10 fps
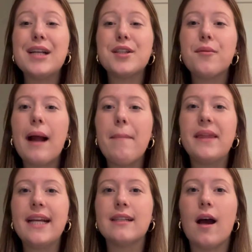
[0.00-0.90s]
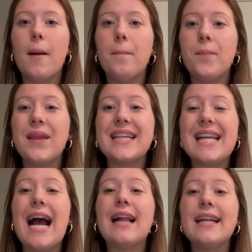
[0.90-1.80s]
To wrap things up,
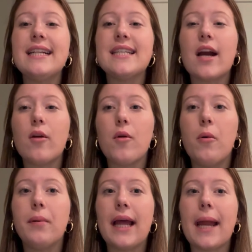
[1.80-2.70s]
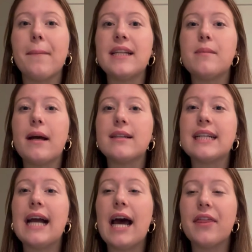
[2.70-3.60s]
tackling a DECA roleplay means
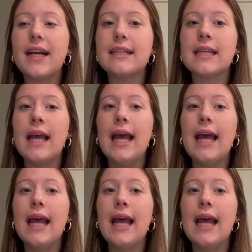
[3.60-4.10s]
balancing ethics,